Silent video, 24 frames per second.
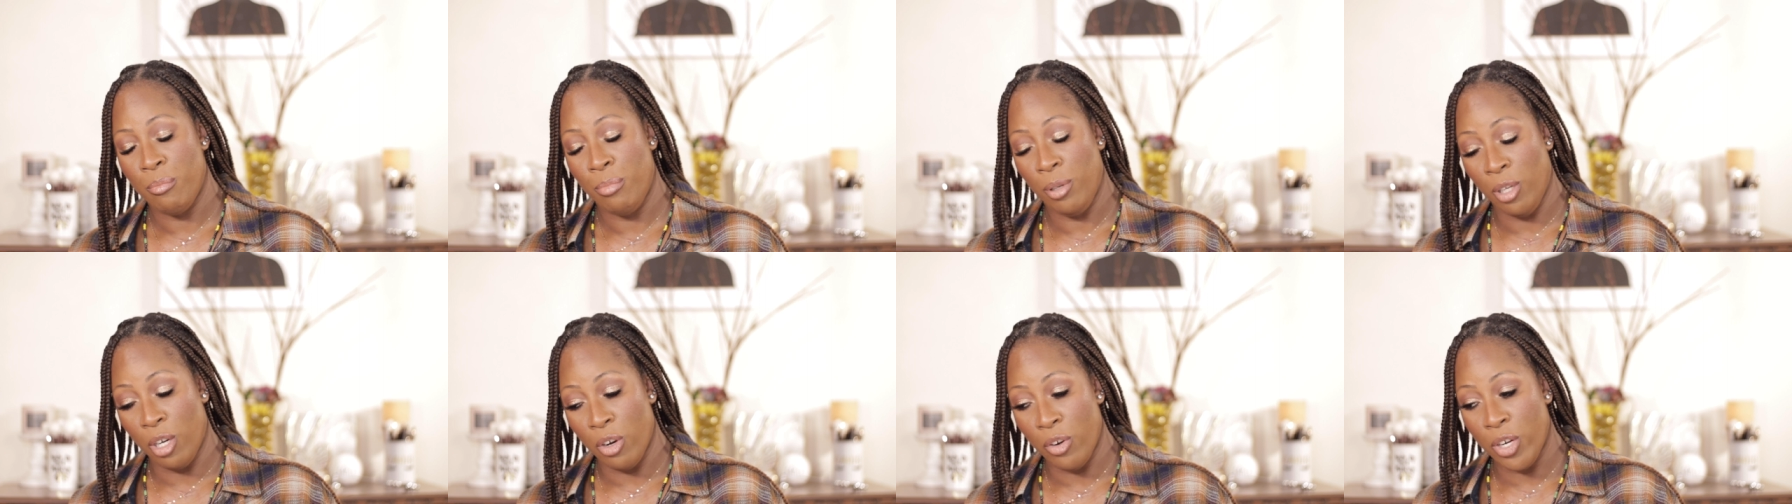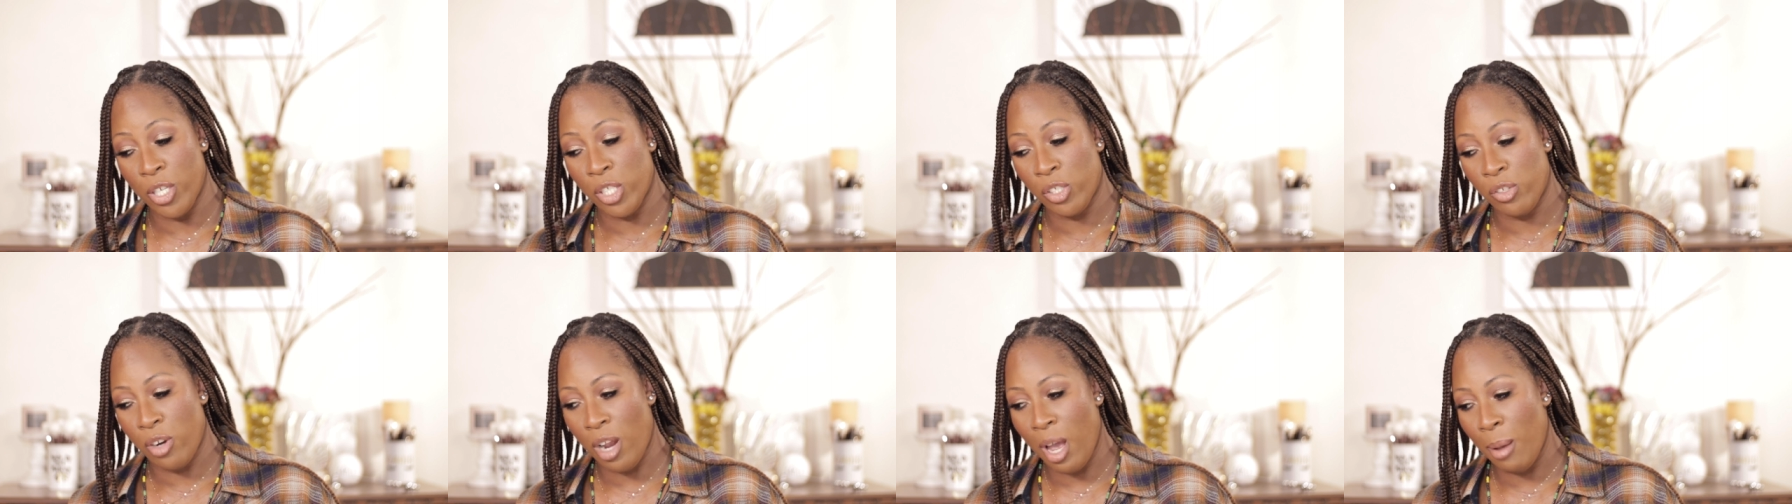
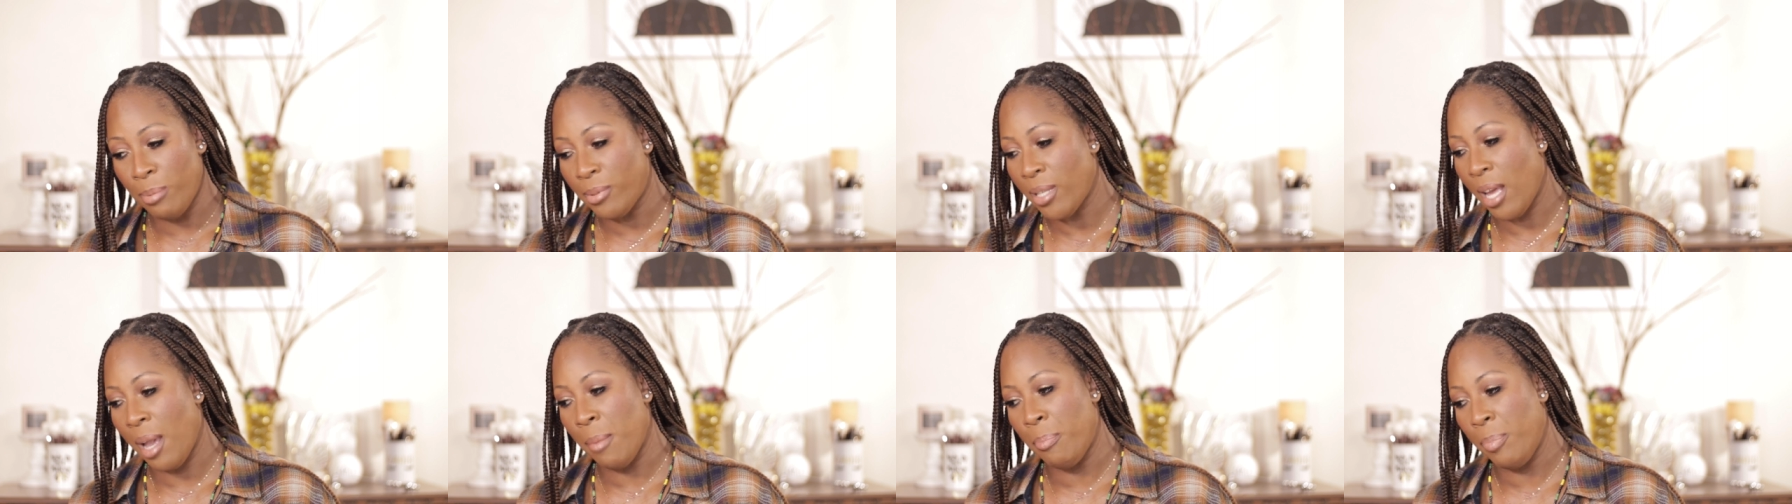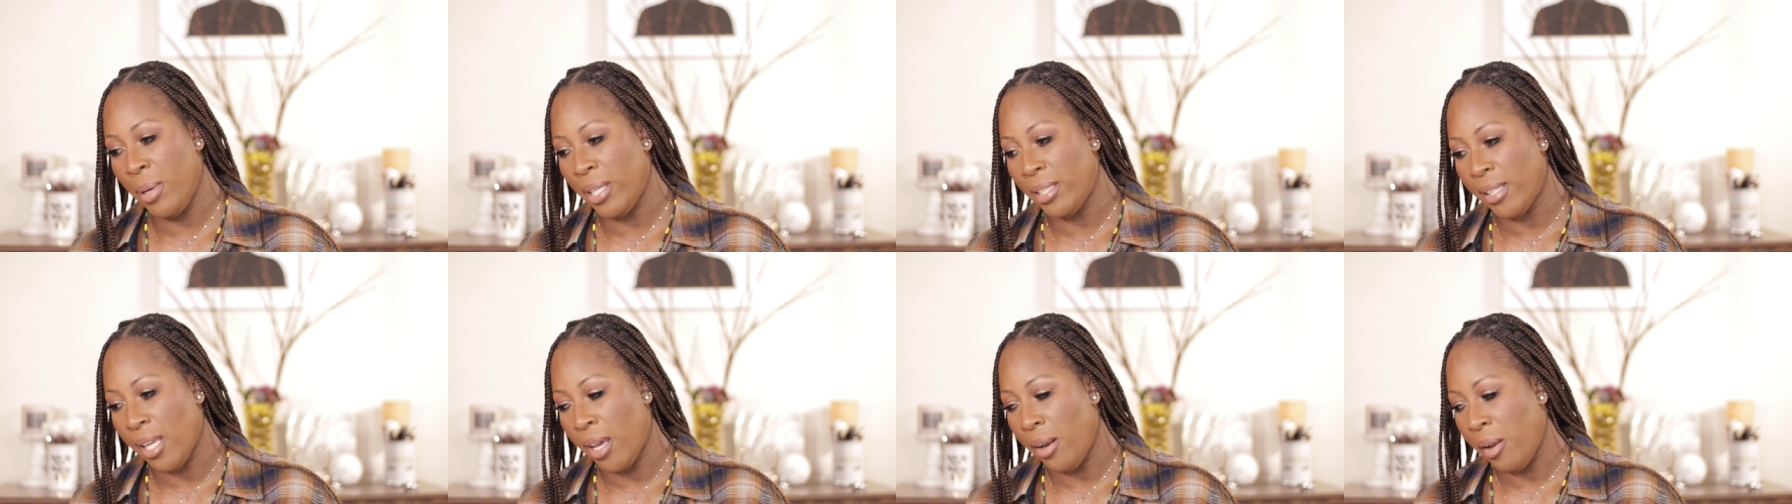Blurring Drops. I
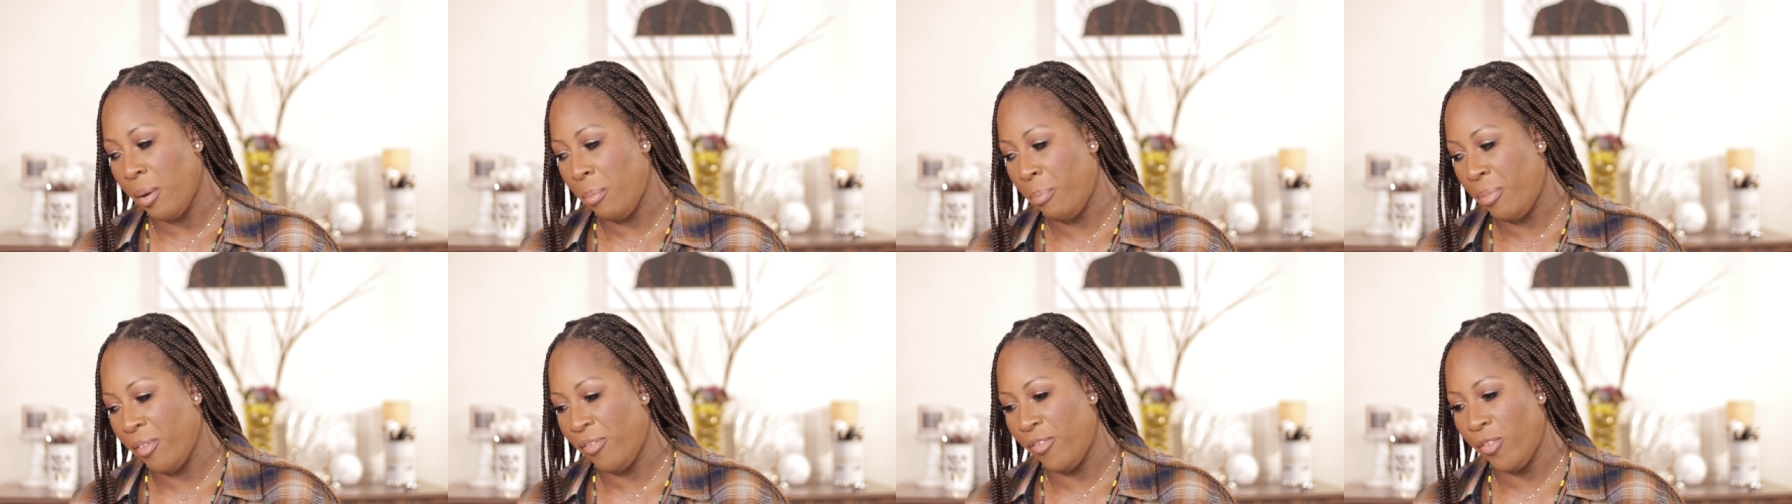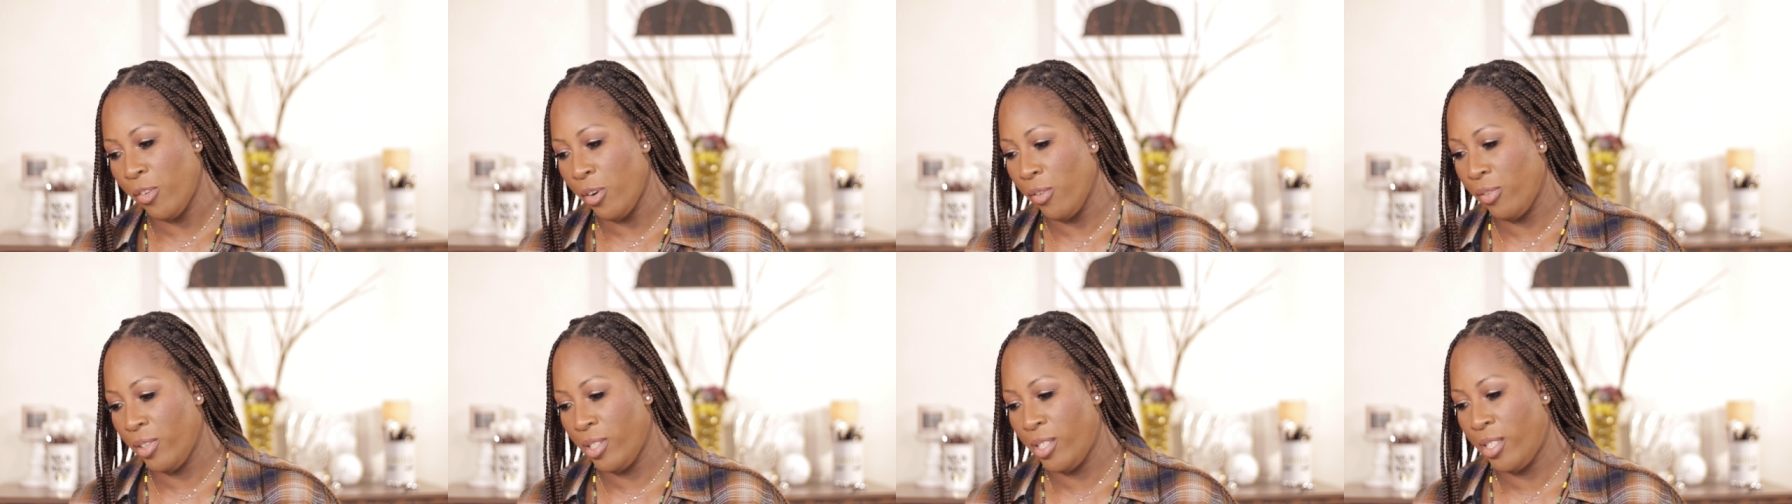picked that up
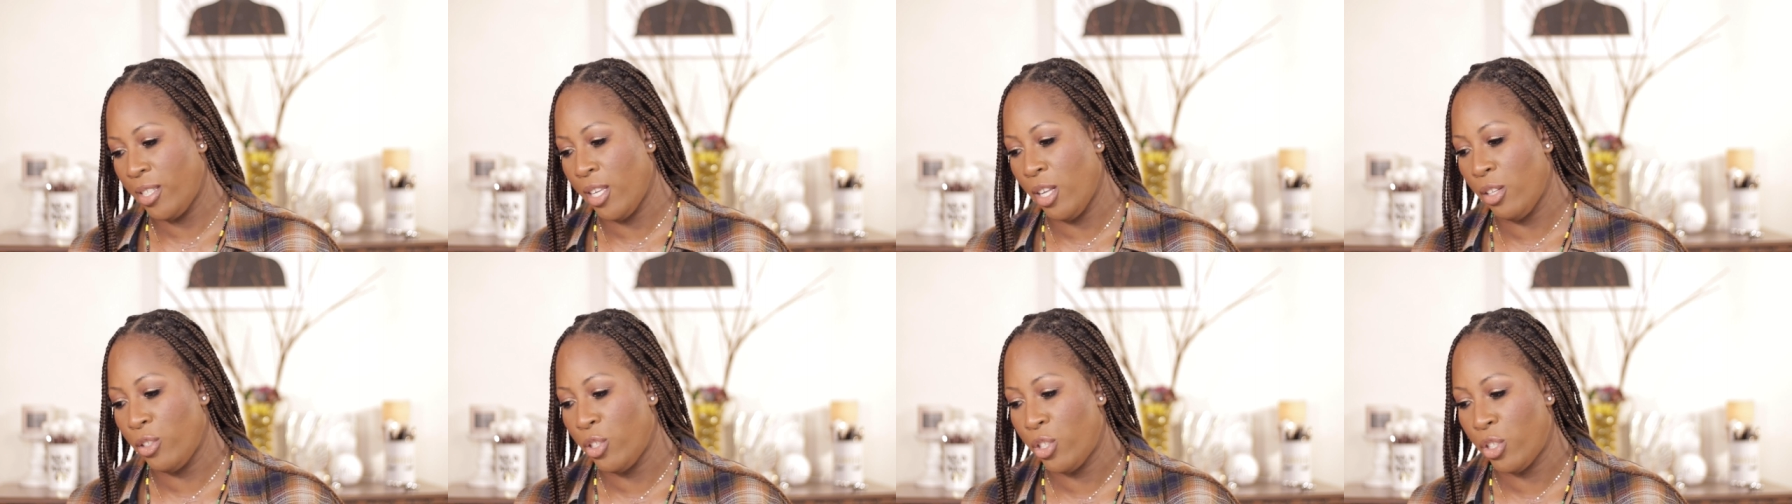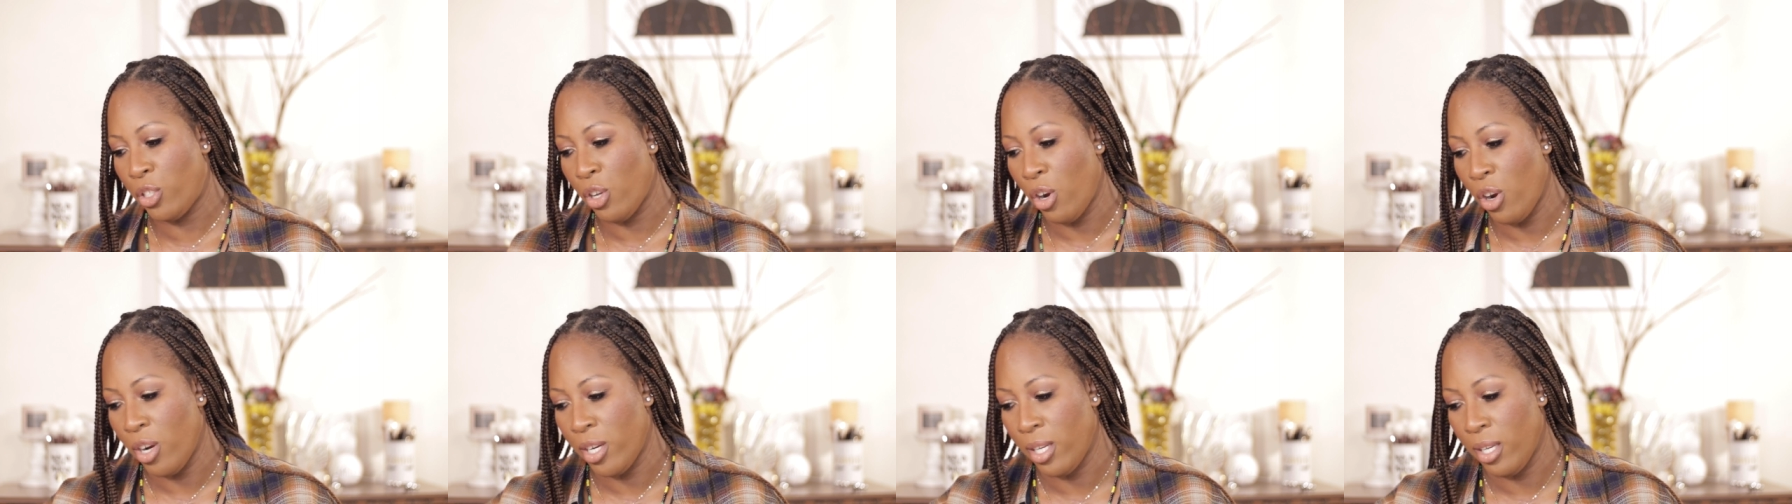before the sale
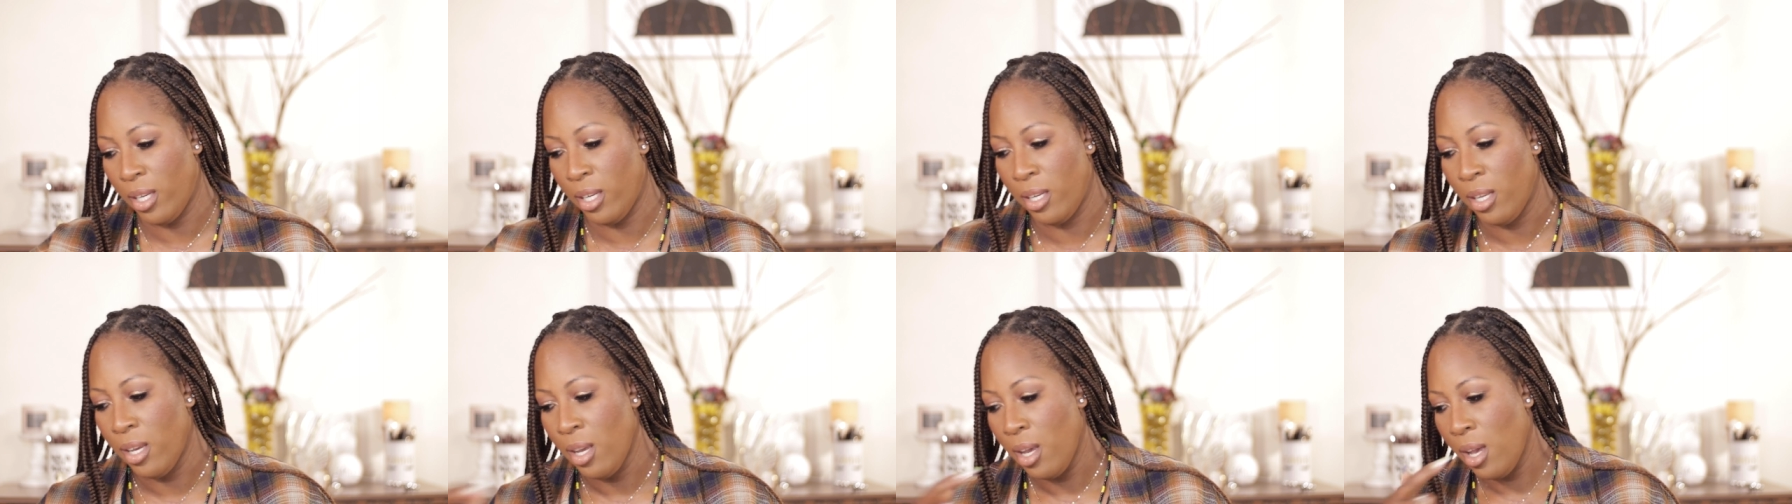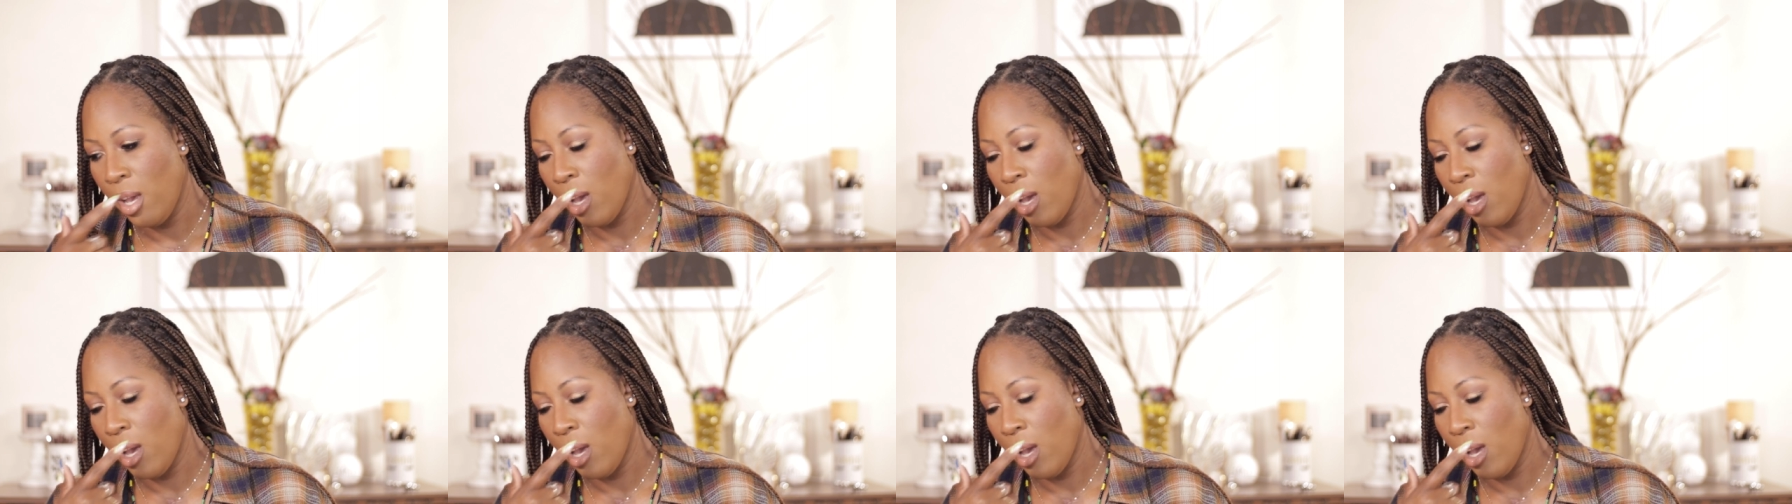started.